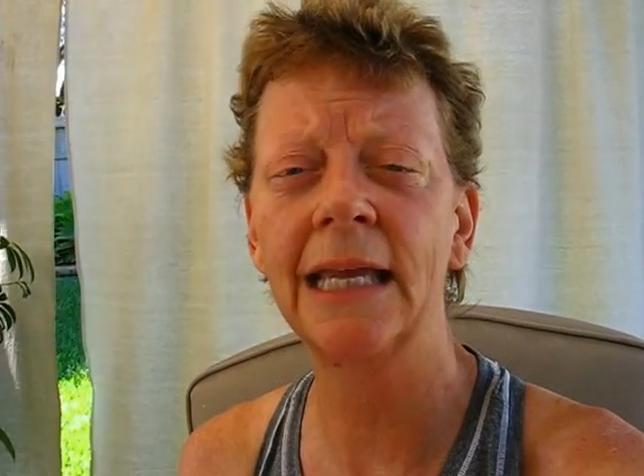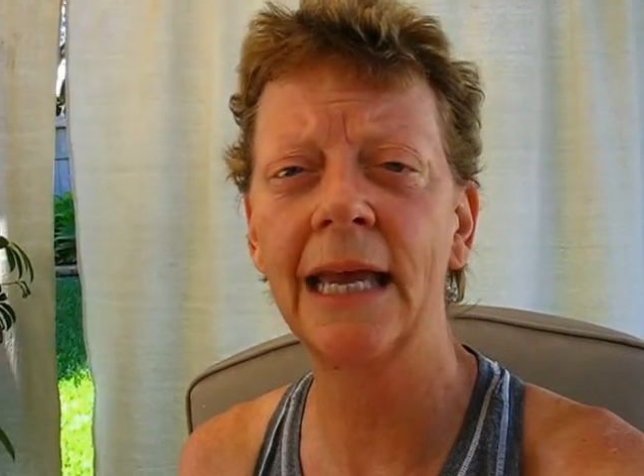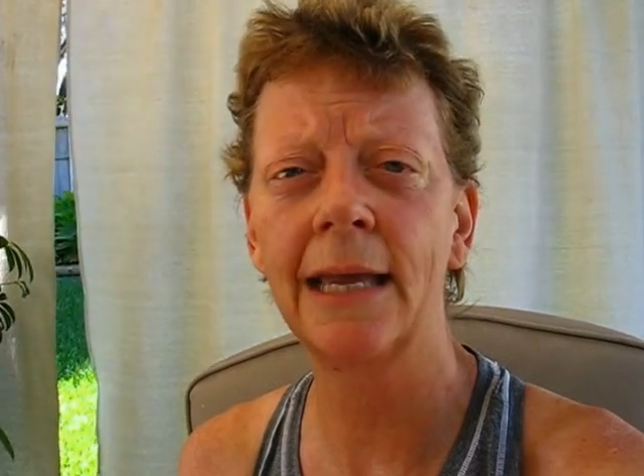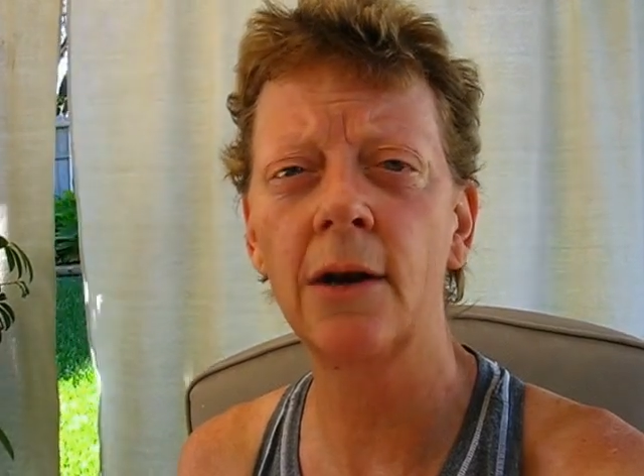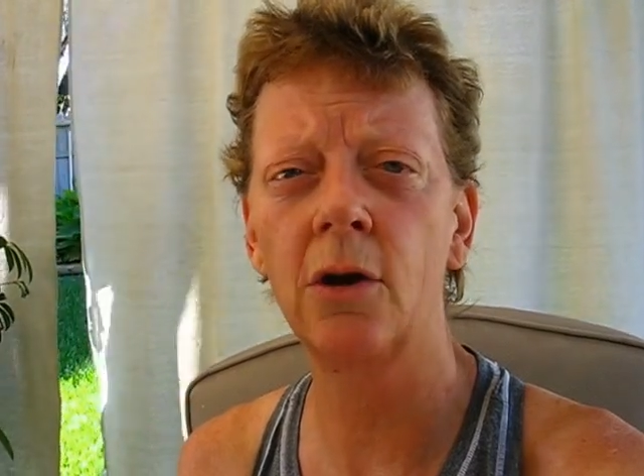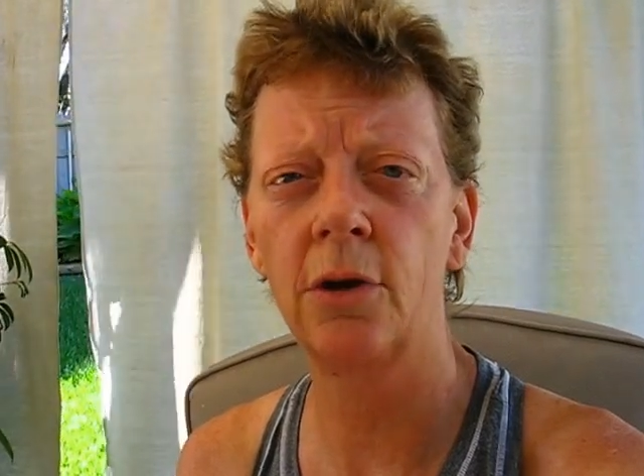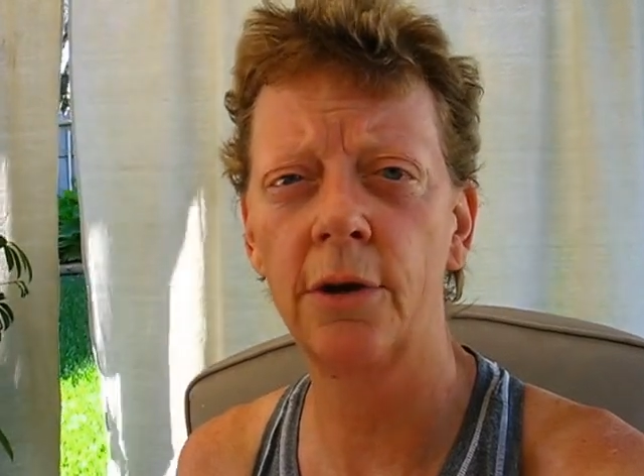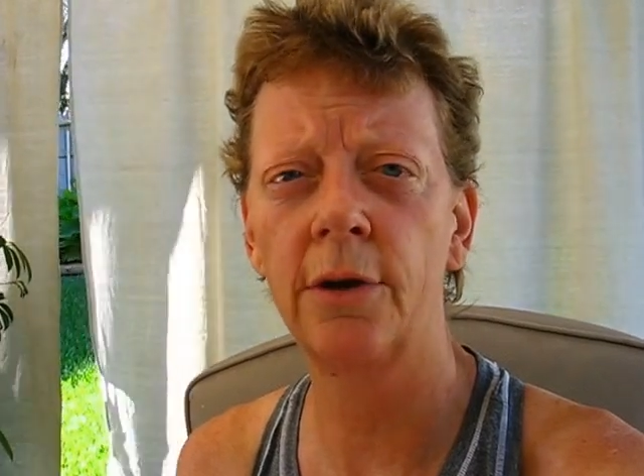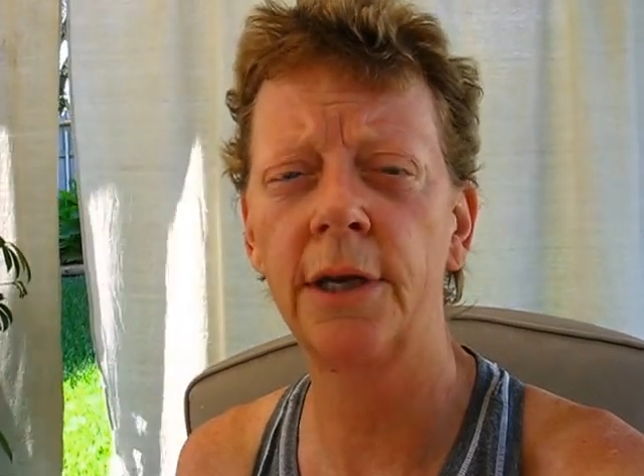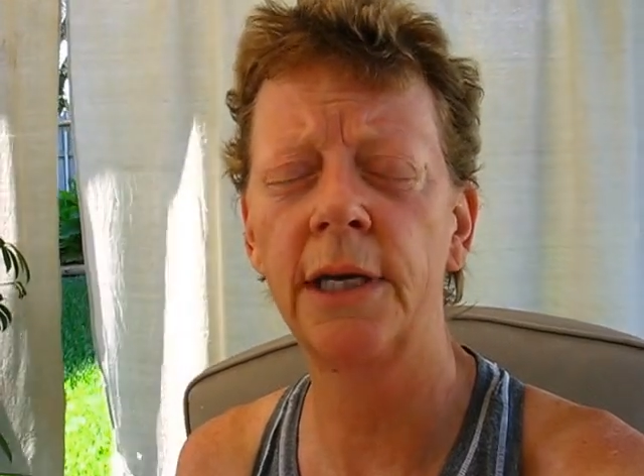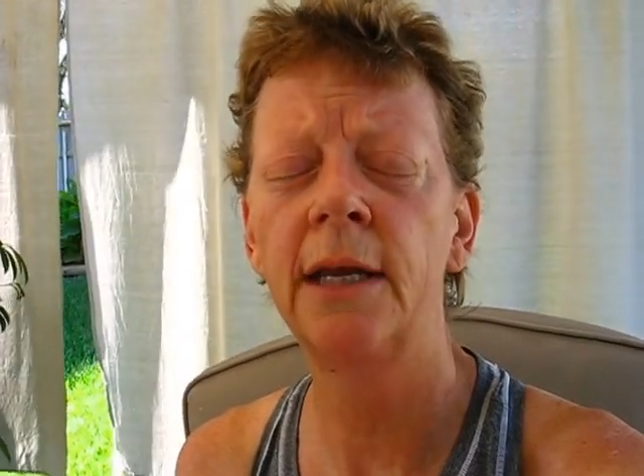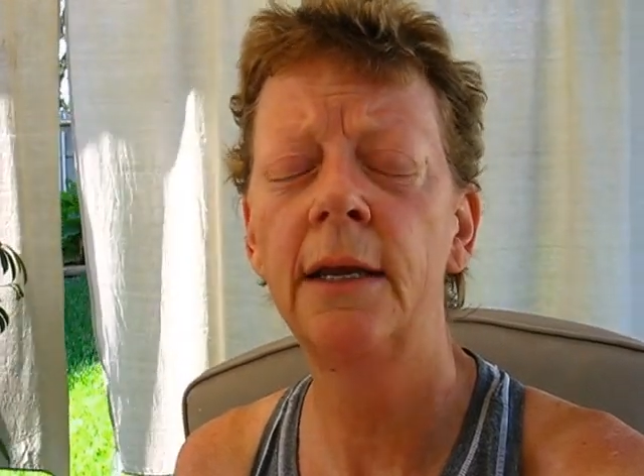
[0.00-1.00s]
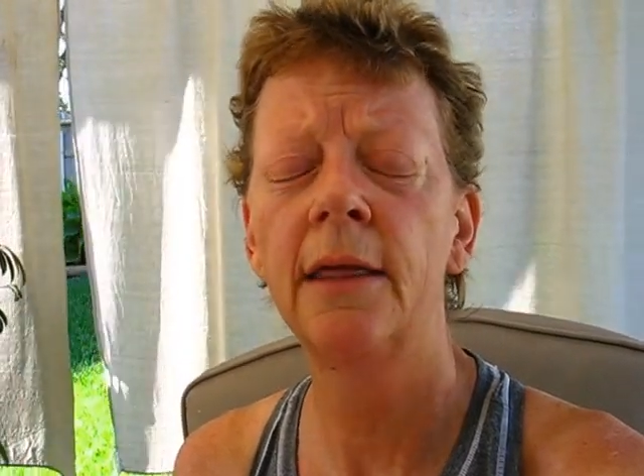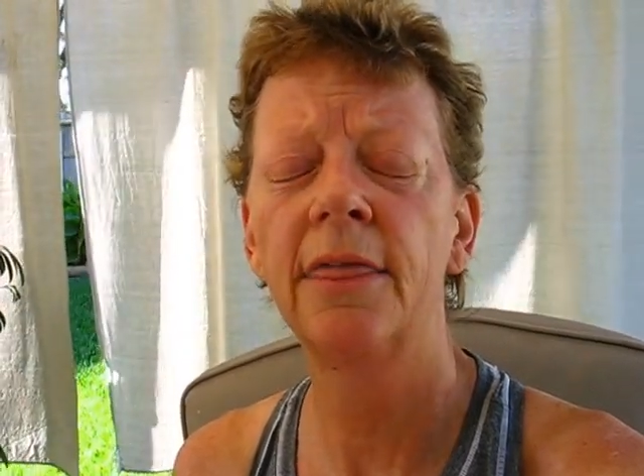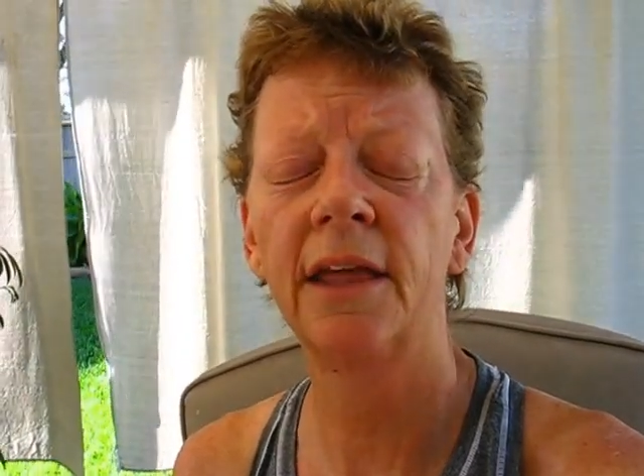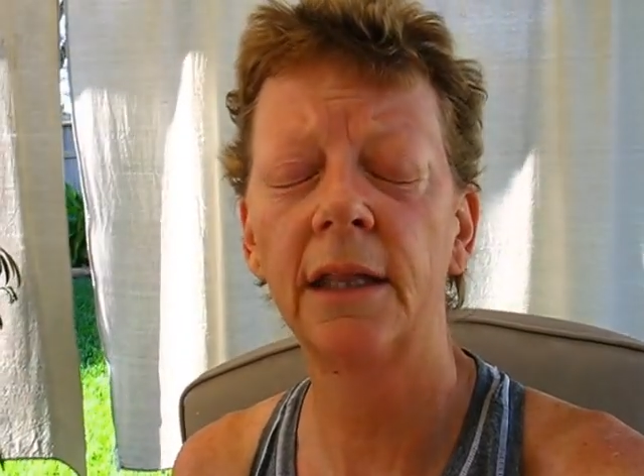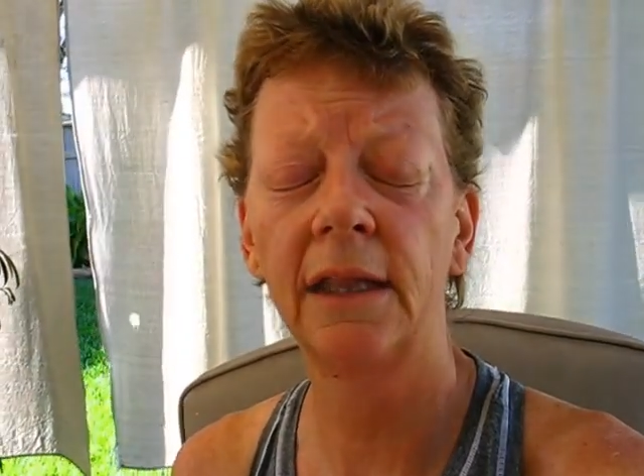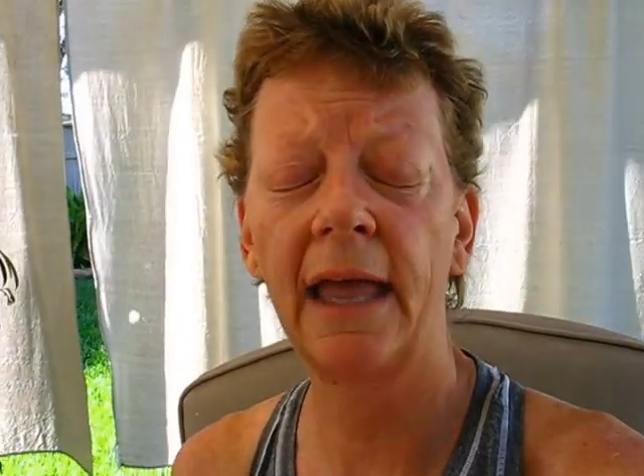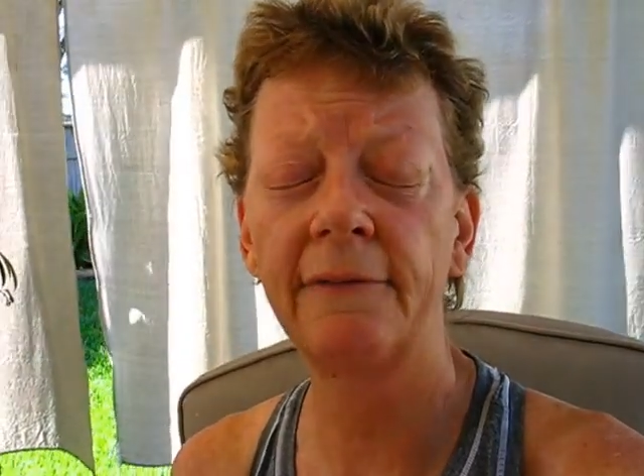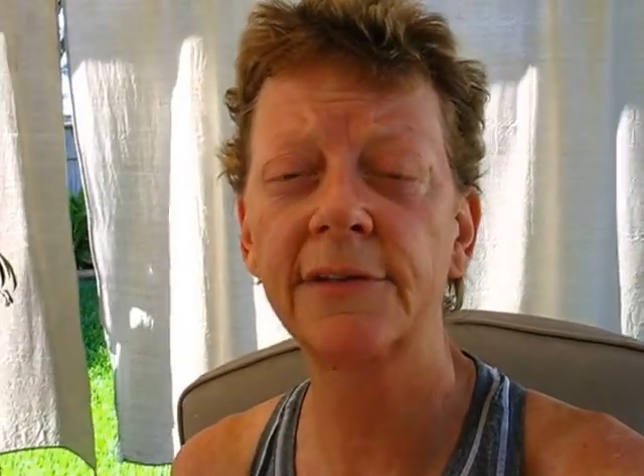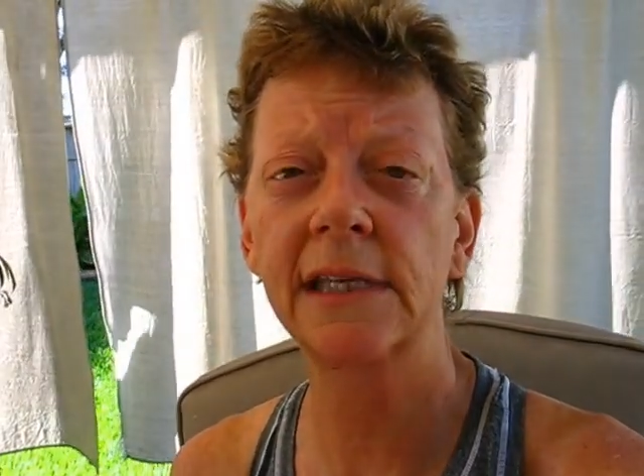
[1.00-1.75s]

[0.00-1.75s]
Get on the left